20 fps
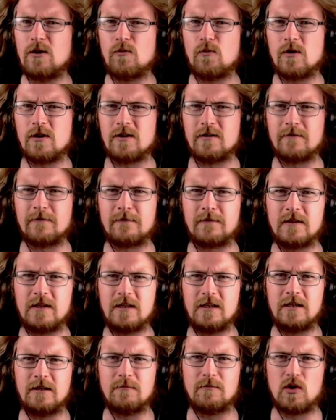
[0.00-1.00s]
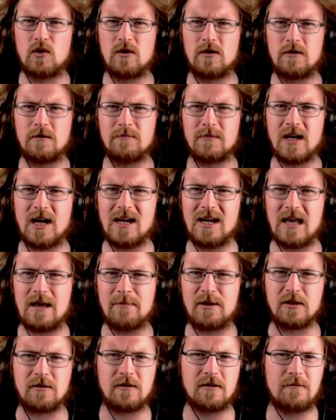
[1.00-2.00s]
one of the more
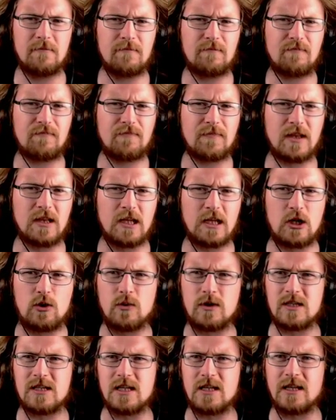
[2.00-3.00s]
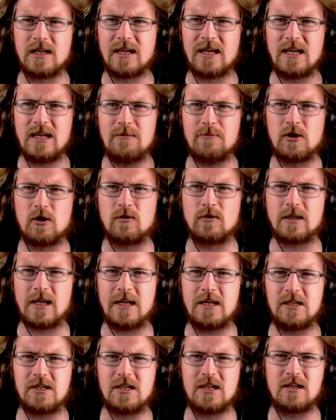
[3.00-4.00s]
dynamic liquids in the game called
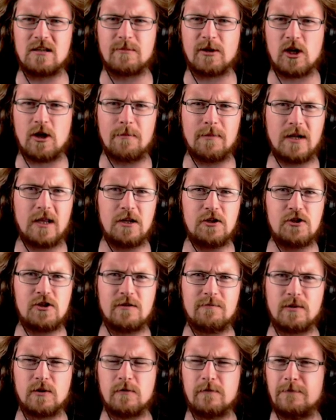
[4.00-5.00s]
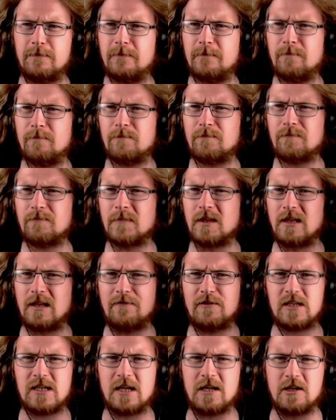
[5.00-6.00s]
hastium. A combination of both
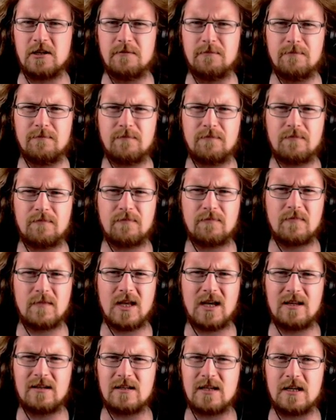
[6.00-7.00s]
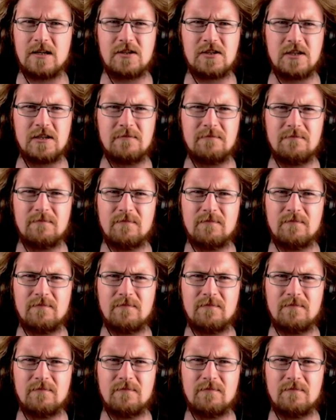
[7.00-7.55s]
levitanium and hastium.